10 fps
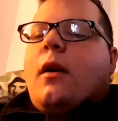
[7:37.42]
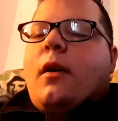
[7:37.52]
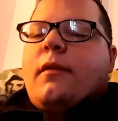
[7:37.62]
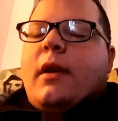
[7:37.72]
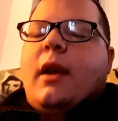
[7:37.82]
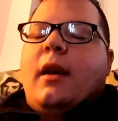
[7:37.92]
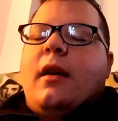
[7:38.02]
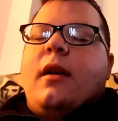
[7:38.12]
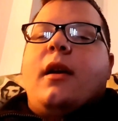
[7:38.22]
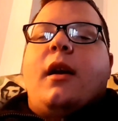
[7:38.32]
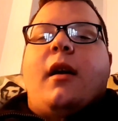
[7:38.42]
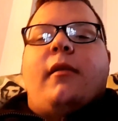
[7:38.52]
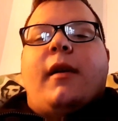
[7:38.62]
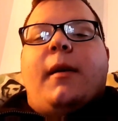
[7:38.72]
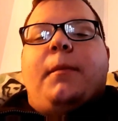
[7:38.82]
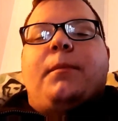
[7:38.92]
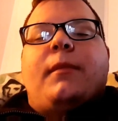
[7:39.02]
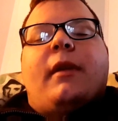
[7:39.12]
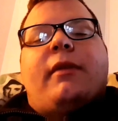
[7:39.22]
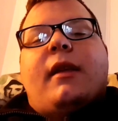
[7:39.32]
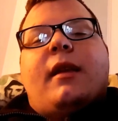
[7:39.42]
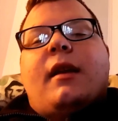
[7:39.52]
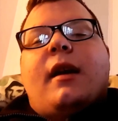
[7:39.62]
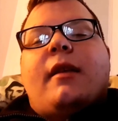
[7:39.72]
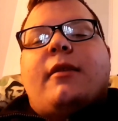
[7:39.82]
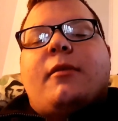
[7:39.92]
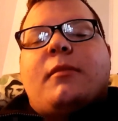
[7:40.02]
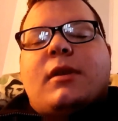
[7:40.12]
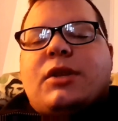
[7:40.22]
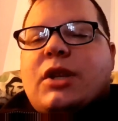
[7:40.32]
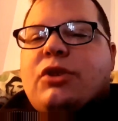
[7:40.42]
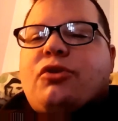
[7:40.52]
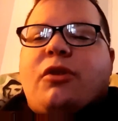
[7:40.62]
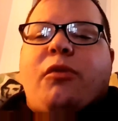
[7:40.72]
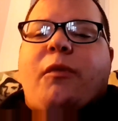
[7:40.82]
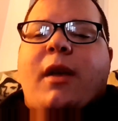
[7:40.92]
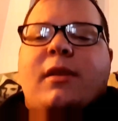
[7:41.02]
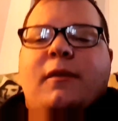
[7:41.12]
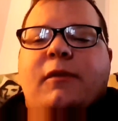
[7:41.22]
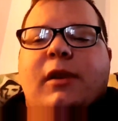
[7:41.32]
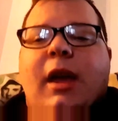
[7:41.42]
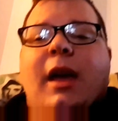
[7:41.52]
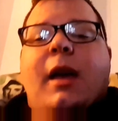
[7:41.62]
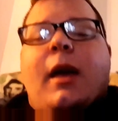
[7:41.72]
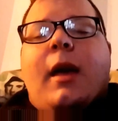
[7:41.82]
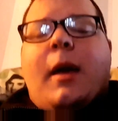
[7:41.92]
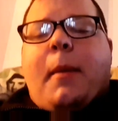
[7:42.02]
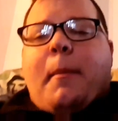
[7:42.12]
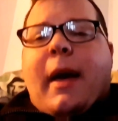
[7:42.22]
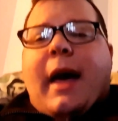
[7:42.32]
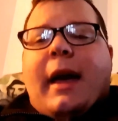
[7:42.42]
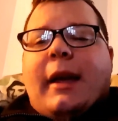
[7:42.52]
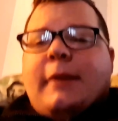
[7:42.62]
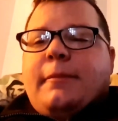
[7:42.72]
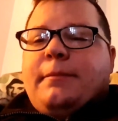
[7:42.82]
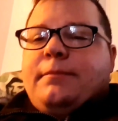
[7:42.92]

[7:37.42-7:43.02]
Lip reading: over here. All right. Thank you guys so much. Enjoy the rest of your day. Bye.